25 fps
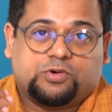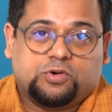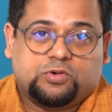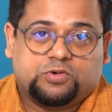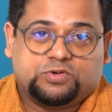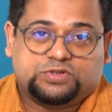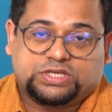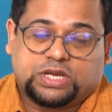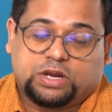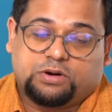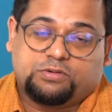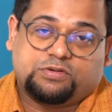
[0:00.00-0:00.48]

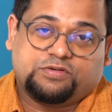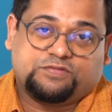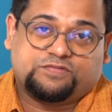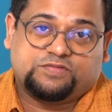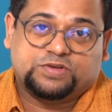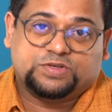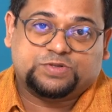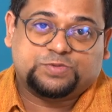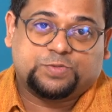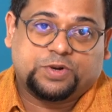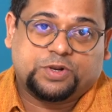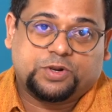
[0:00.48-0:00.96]
close out of
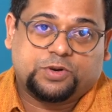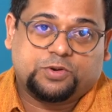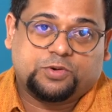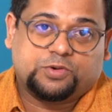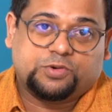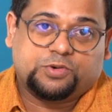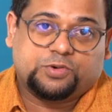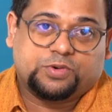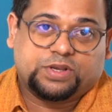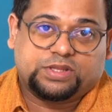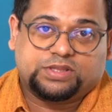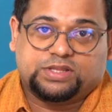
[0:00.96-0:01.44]
this window,
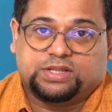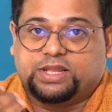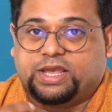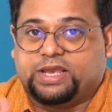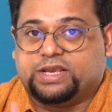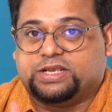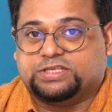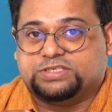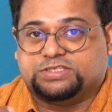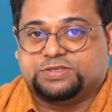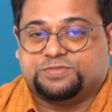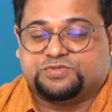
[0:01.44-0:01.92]
you hit the
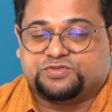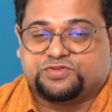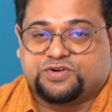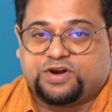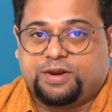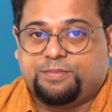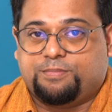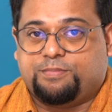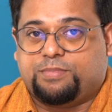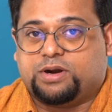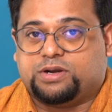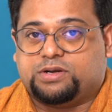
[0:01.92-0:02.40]
like and
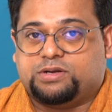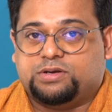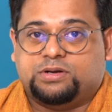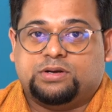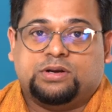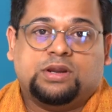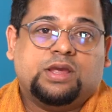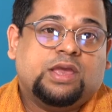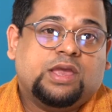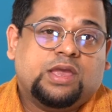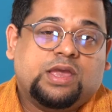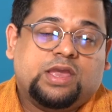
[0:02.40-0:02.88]
subscribe
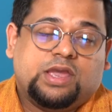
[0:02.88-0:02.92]
button,